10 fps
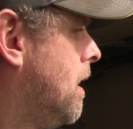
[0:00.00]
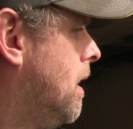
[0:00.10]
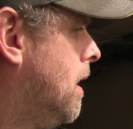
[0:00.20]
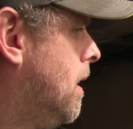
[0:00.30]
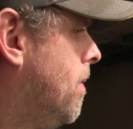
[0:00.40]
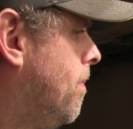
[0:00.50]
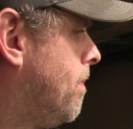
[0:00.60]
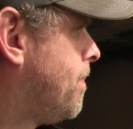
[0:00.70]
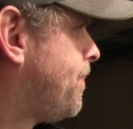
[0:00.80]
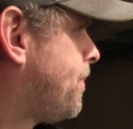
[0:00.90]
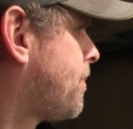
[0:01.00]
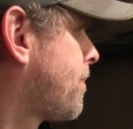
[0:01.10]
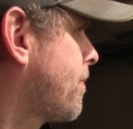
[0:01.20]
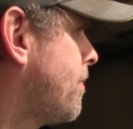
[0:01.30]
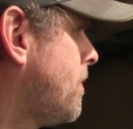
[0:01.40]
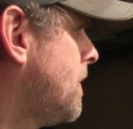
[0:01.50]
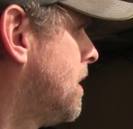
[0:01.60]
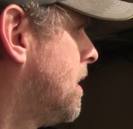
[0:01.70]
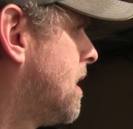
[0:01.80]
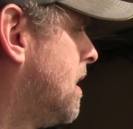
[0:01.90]
Um,
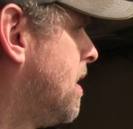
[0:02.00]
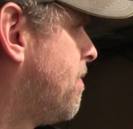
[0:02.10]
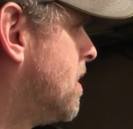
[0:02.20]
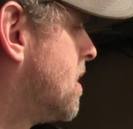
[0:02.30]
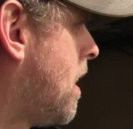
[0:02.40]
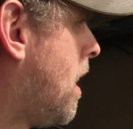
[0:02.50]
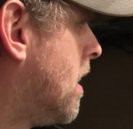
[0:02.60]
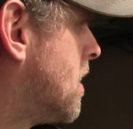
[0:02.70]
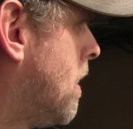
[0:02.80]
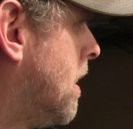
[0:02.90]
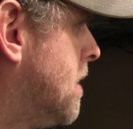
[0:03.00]
it's in a different style as well,